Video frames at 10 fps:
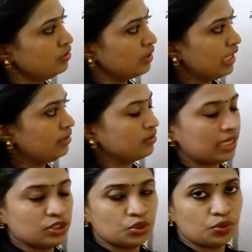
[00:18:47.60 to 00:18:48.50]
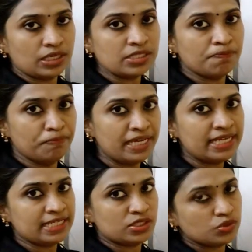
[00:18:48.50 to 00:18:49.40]
write the ratio as
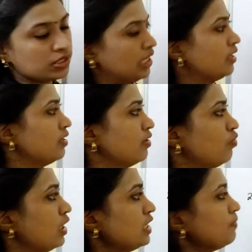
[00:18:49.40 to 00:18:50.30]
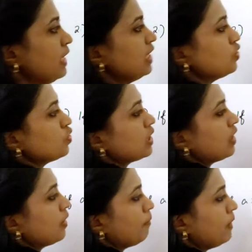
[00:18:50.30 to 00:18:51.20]
b is to c. What is b is to
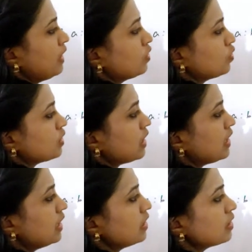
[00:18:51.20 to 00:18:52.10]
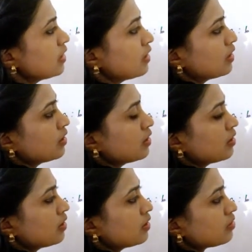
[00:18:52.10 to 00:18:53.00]
c? b is to c is
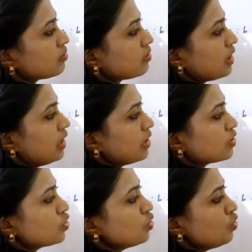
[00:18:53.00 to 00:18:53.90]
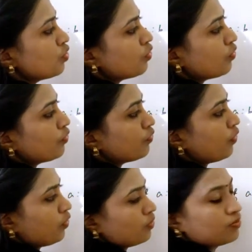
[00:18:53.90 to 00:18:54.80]
3 is to
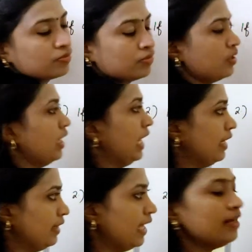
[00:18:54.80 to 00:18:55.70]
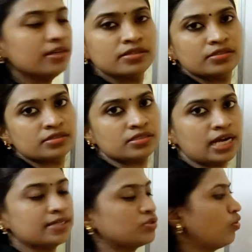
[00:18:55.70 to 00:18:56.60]
4. And then
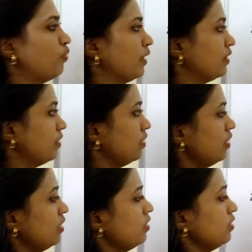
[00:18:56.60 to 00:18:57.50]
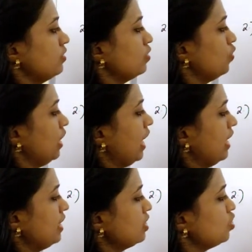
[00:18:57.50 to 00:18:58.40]
start solving. So
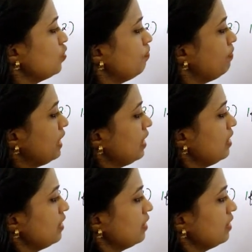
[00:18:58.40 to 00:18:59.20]
a is to b